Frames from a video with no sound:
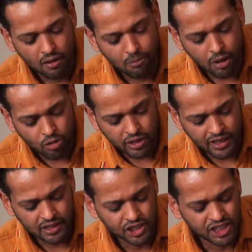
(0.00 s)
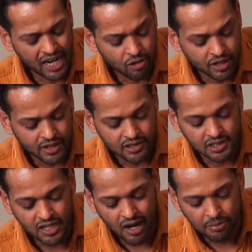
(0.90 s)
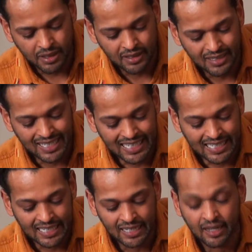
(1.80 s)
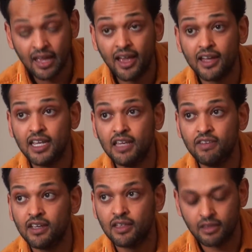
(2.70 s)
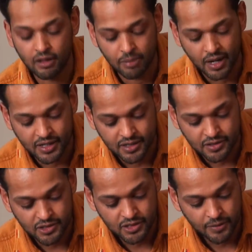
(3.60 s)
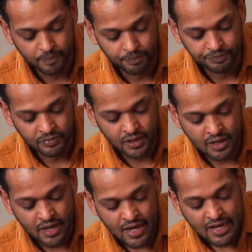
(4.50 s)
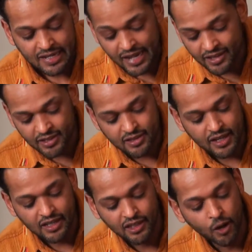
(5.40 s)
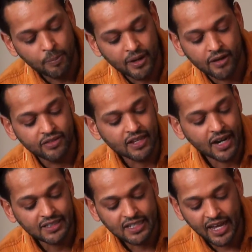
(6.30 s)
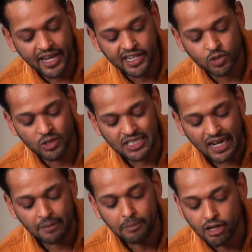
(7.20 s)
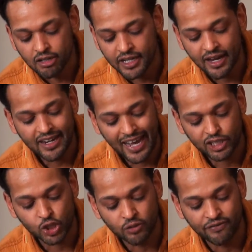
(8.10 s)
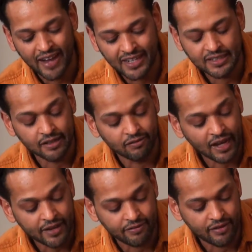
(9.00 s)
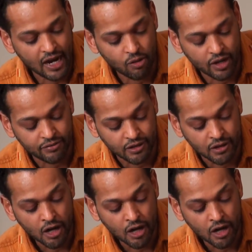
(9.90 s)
moaning, shouting, sobbing, keening, and heaving their bodies. Death in the Ethiopia of the 1980s was not merely a natural fact of life, however,